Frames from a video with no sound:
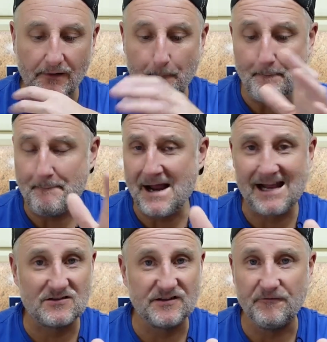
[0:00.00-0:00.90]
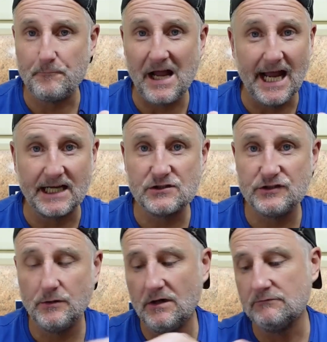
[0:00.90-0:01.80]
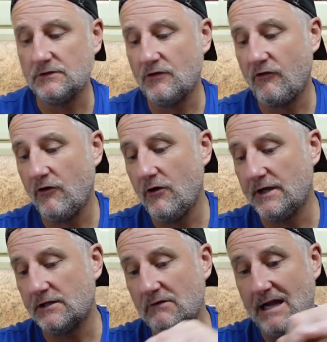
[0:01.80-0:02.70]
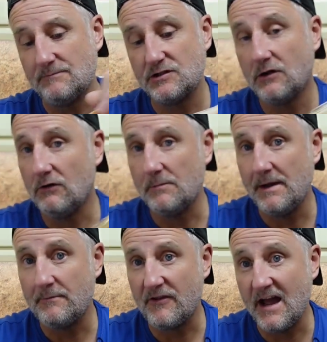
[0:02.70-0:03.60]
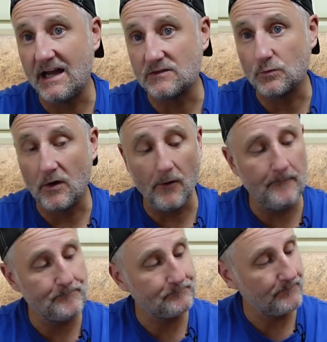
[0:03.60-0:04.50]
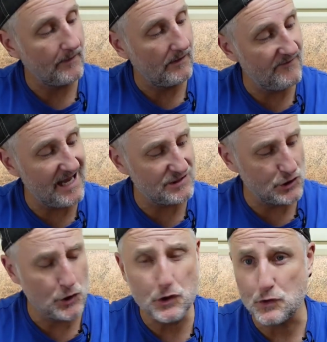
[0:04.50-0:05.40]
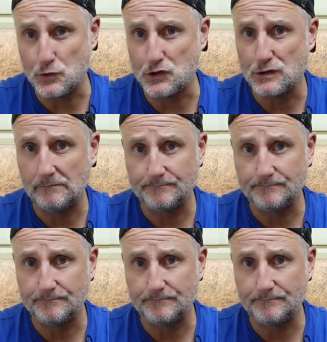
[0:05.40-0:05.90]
Massive bag, two hundred and thirty grams. You've got to remember that as well. That's huge.